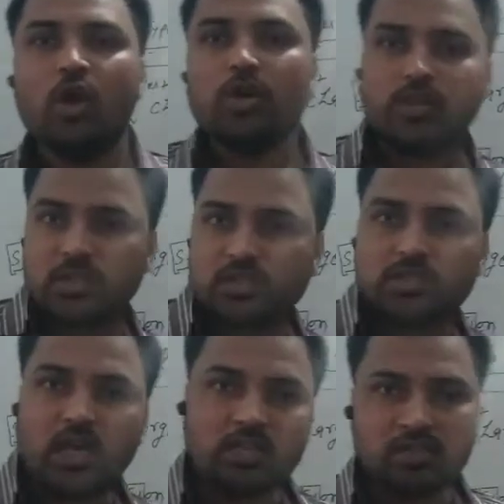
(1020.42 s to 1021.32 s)
rest
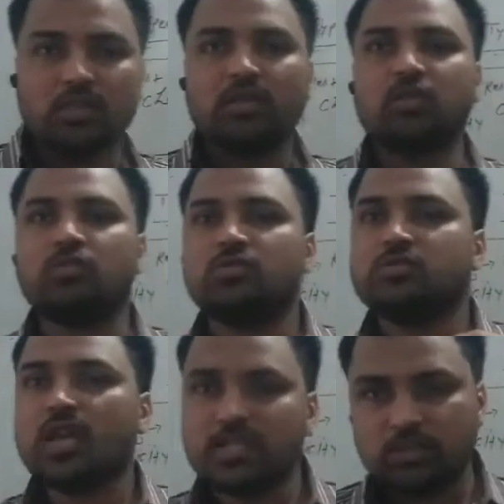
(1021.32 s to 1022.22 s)
charge, due to
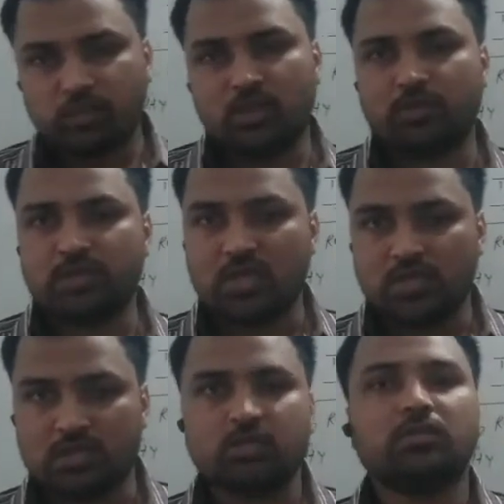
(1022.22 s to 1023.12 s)
transfer of
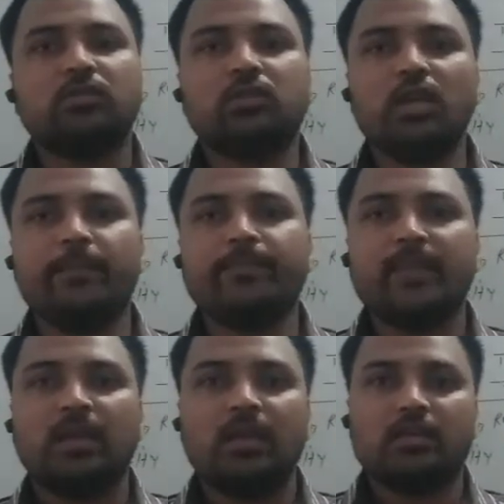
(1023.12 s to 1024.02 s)
charge. Okay,
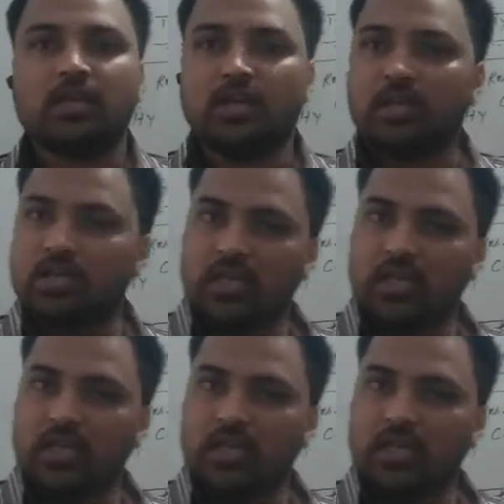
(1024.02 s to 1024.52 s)
the current